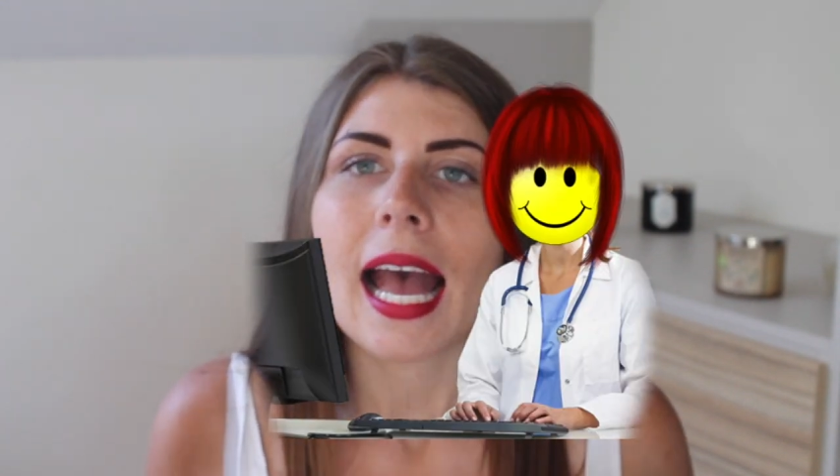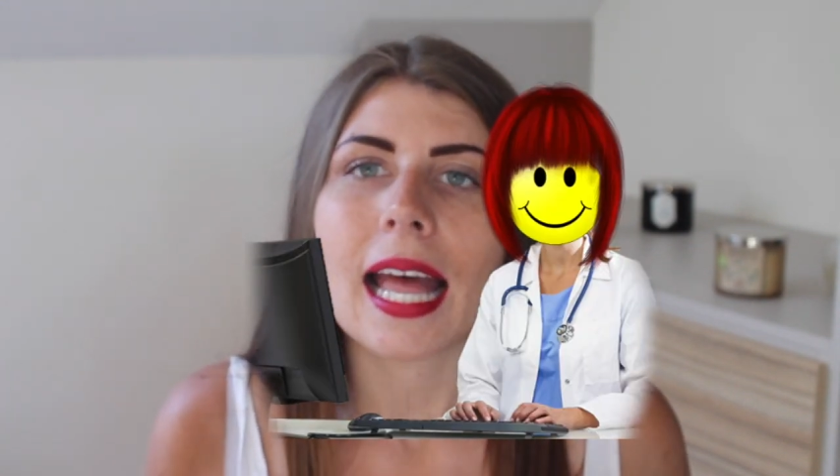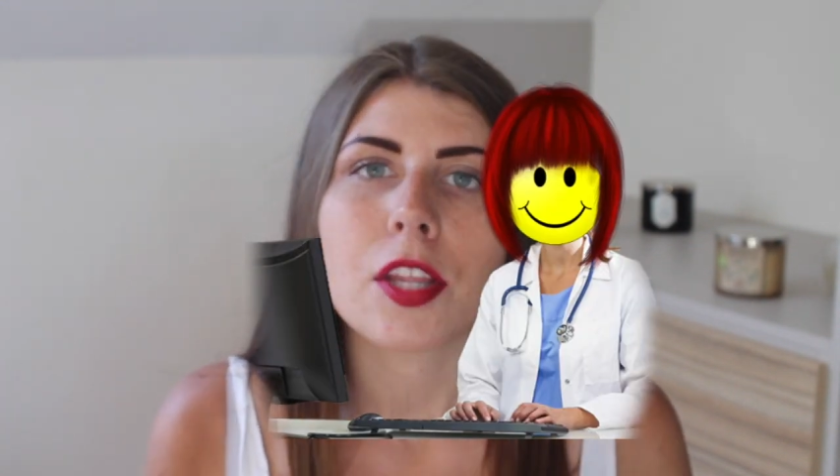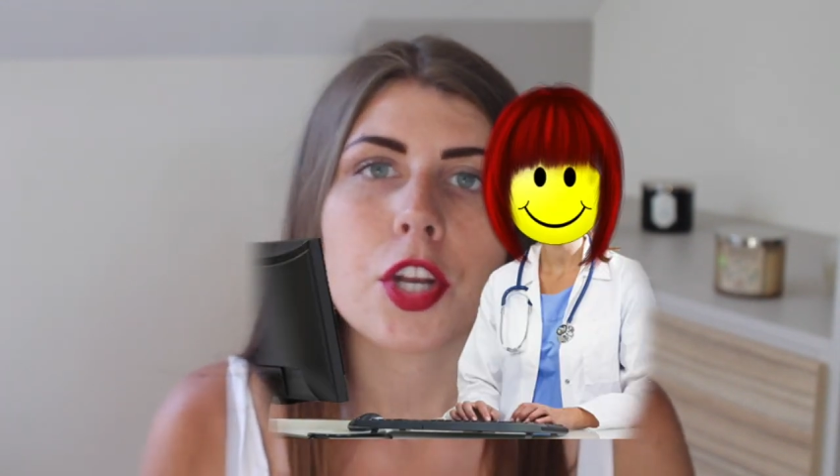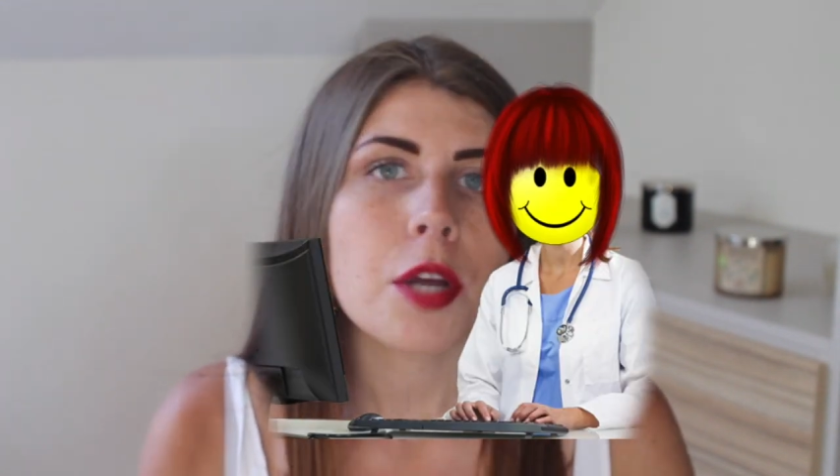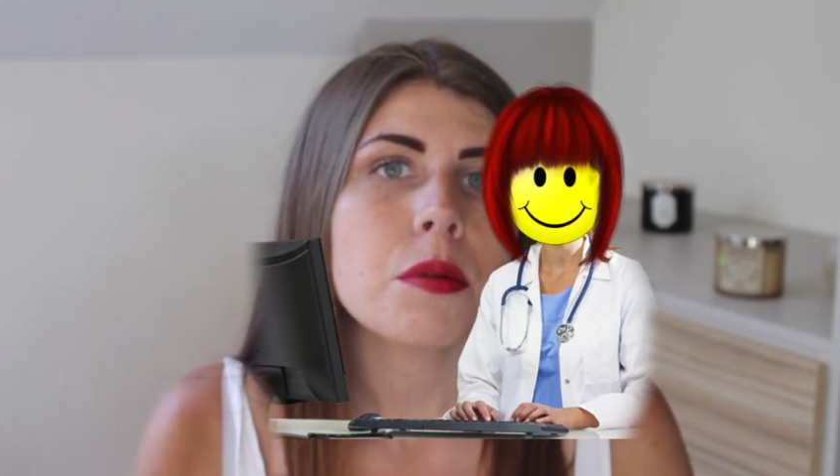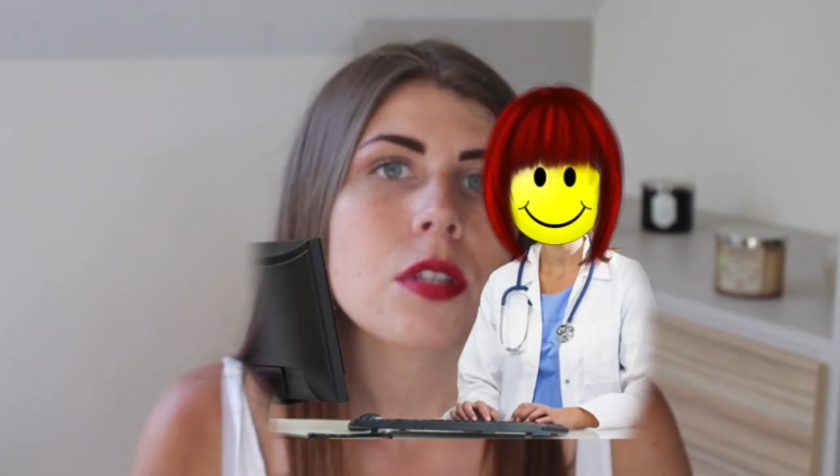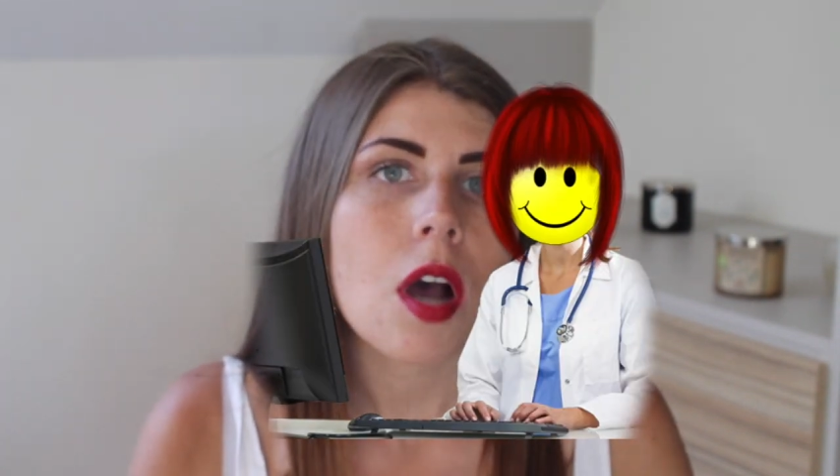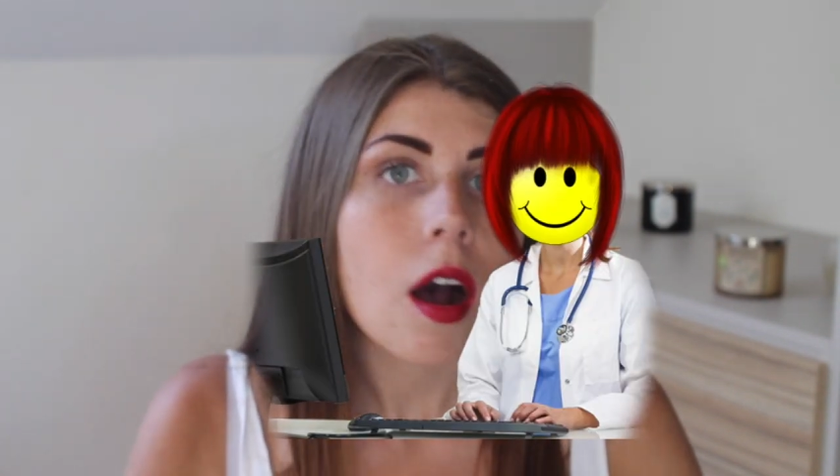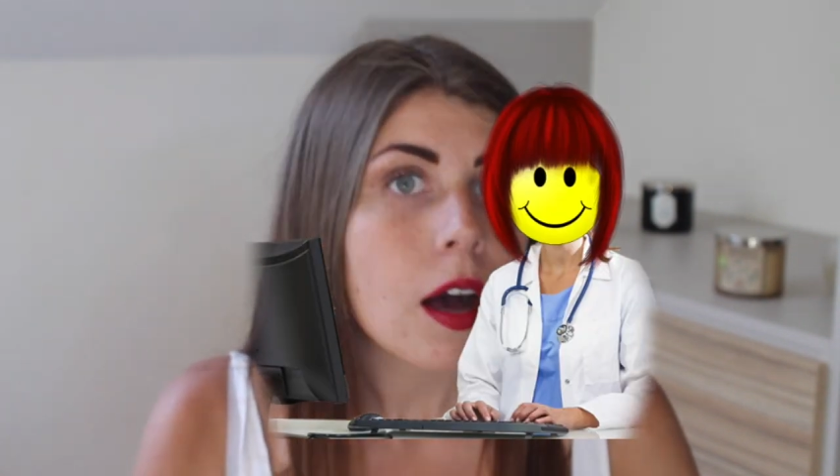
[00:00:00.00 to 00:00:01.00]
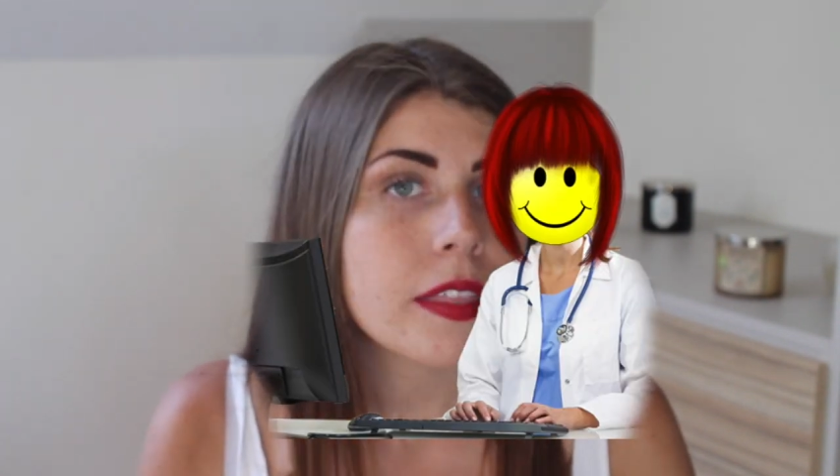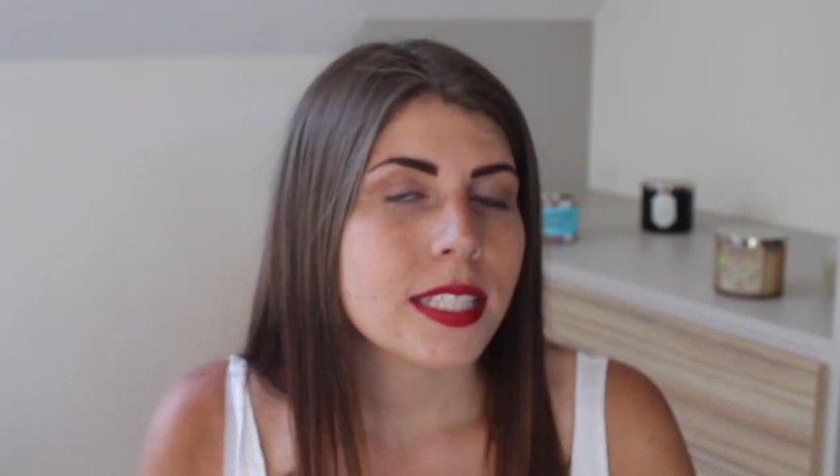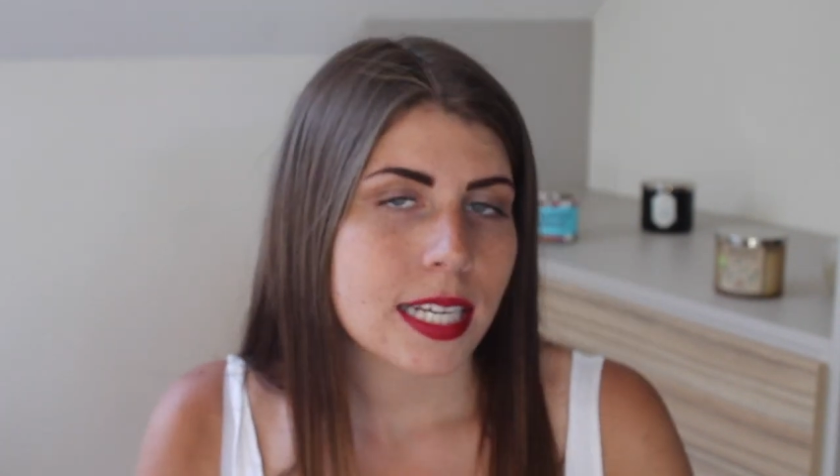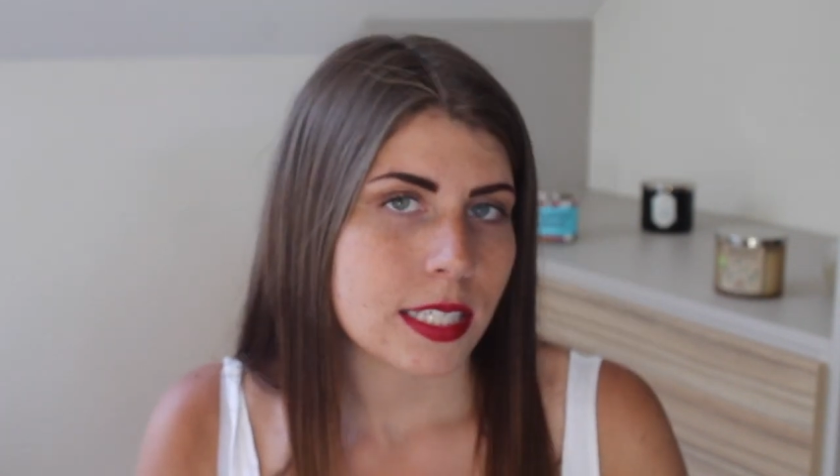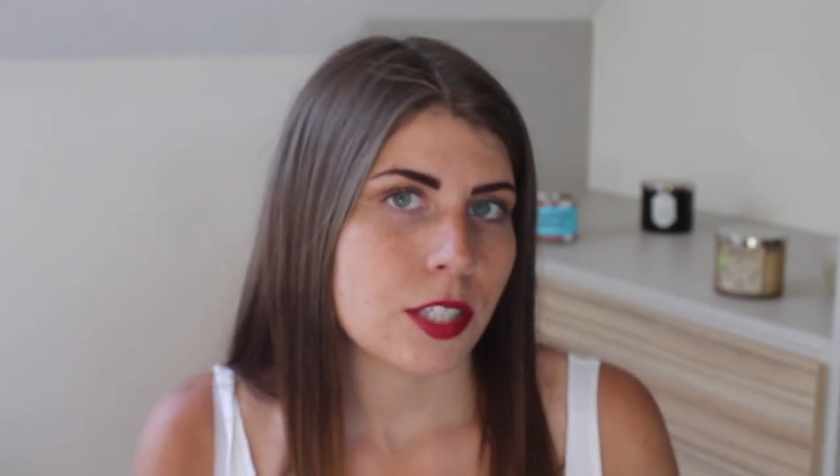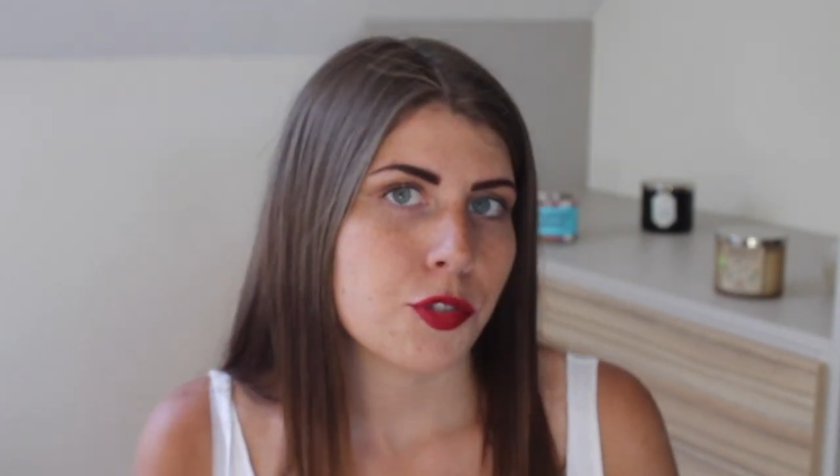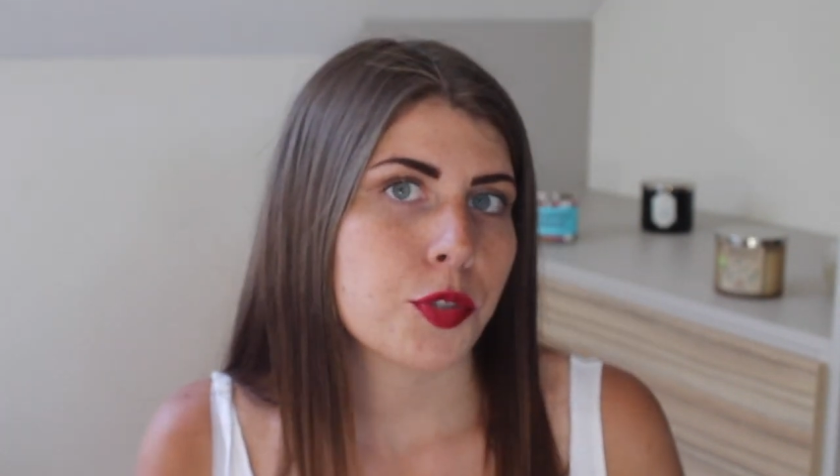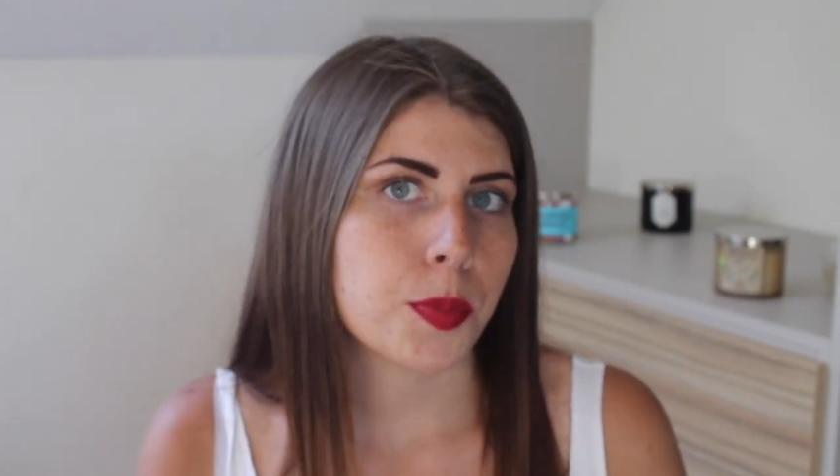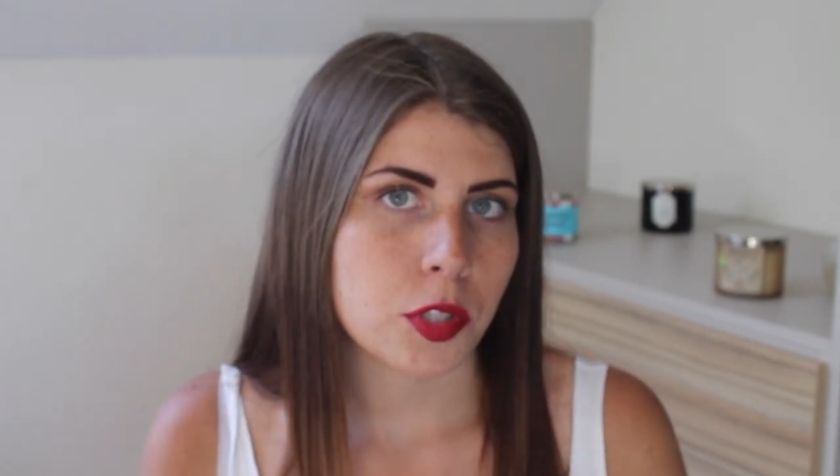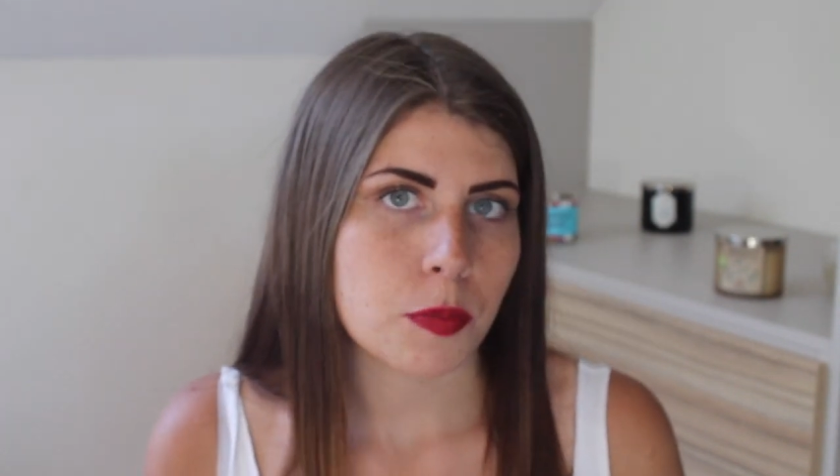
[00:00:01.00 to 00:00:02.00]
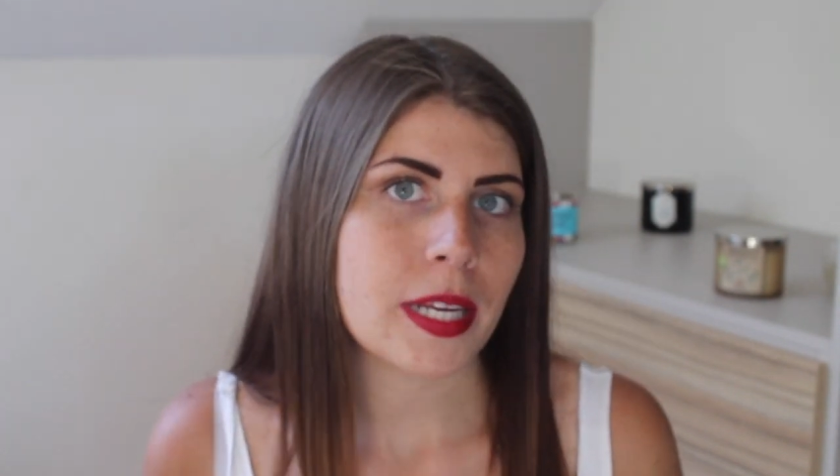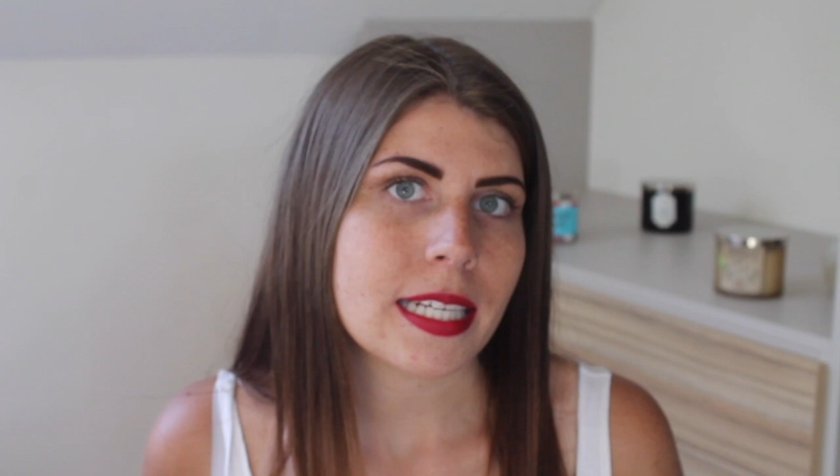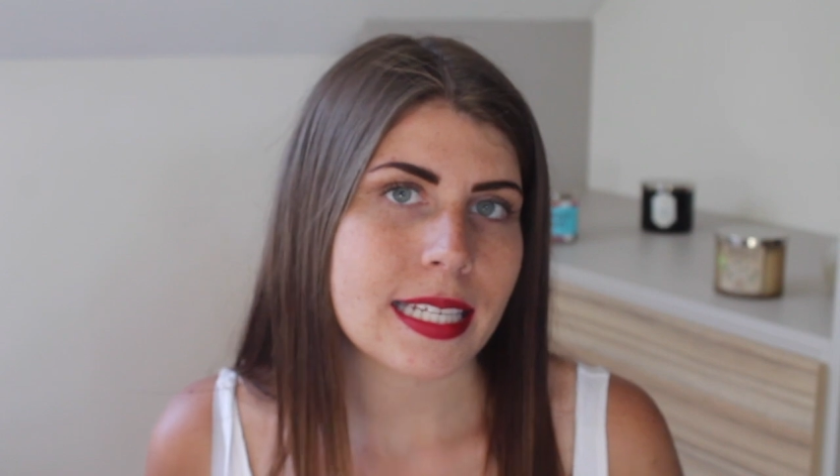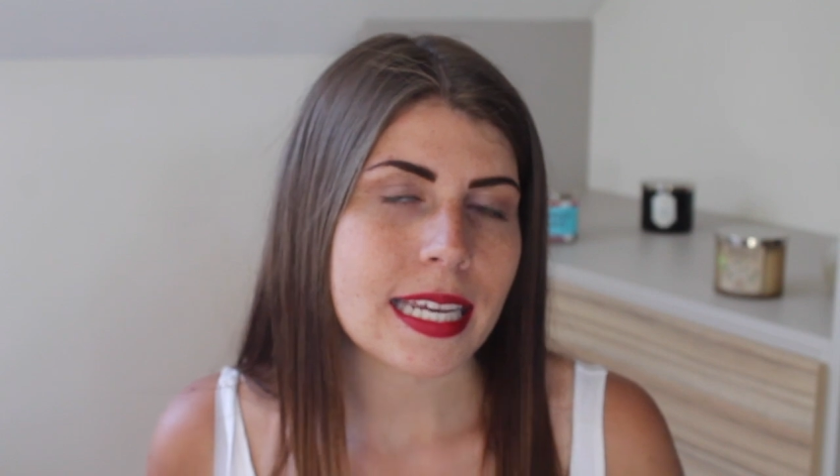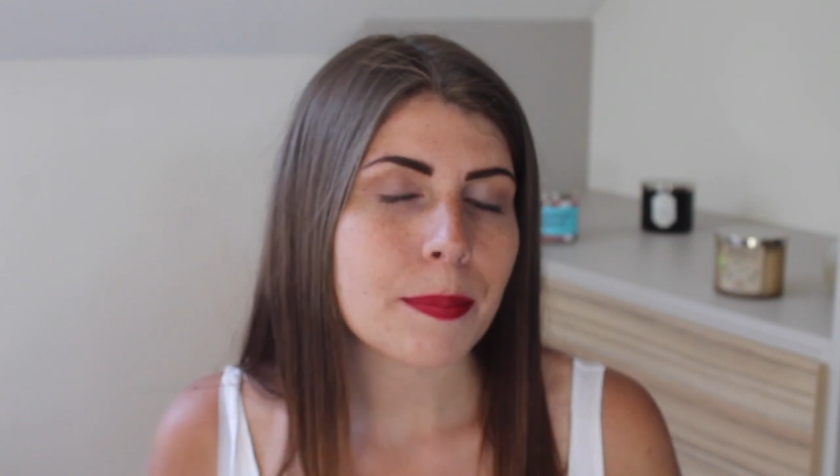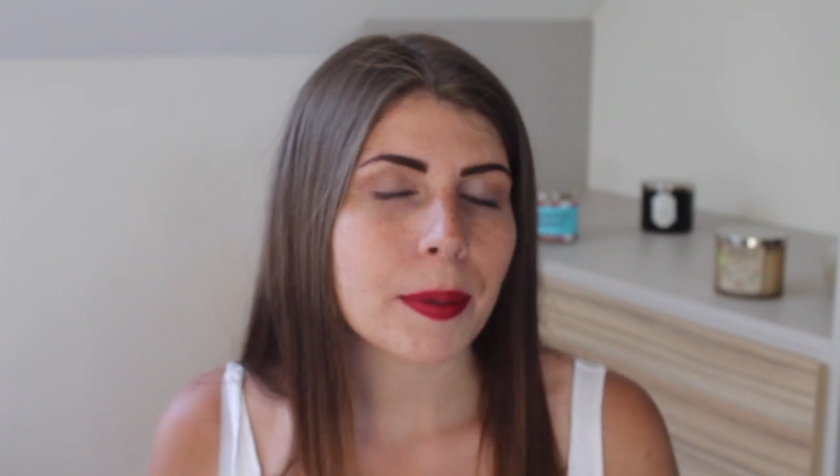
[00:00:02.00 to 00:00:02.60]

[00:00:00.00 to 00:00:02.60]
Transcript: And the notes are the dentist's responsibility,